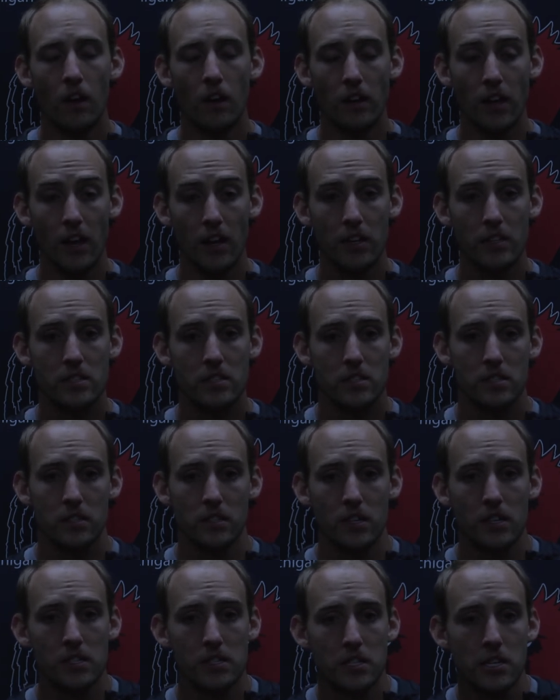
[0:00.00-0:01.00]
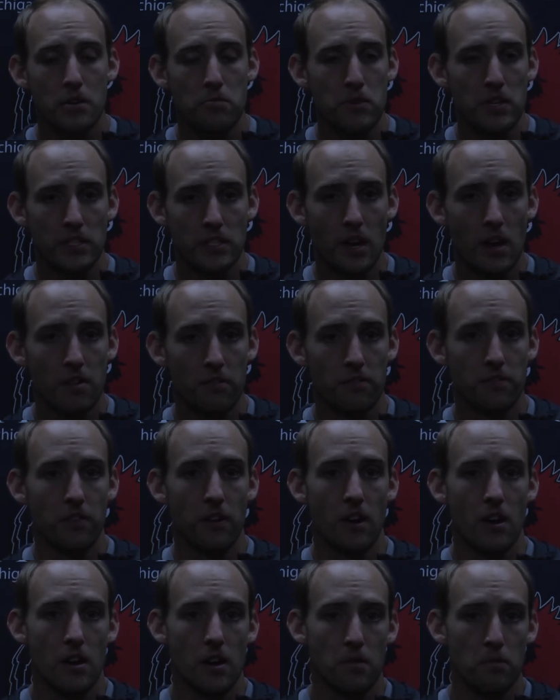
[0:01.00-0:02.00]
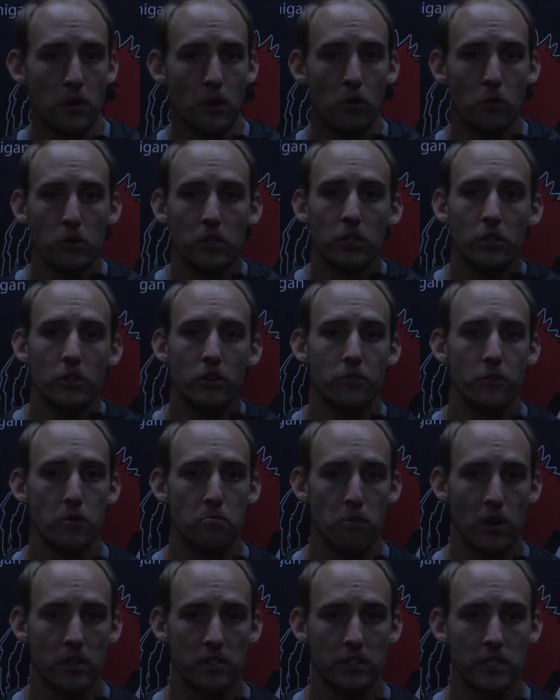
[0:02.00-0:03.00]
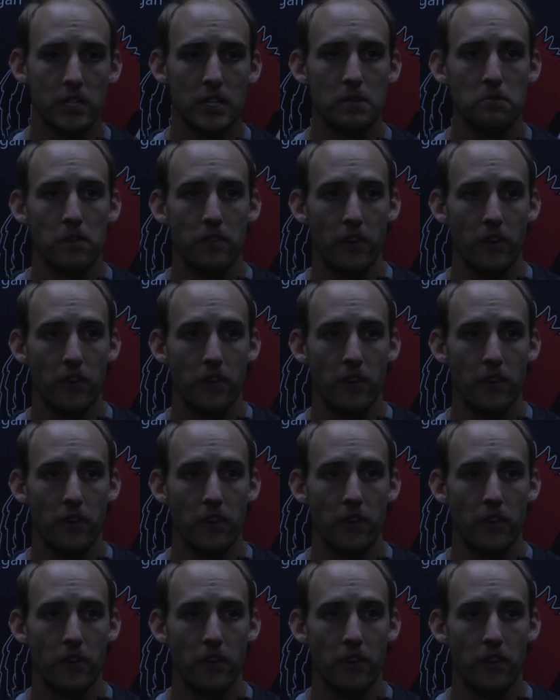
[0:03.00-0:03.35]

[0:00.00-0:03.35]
Yeah, it's going to be tough. They're a really good football team.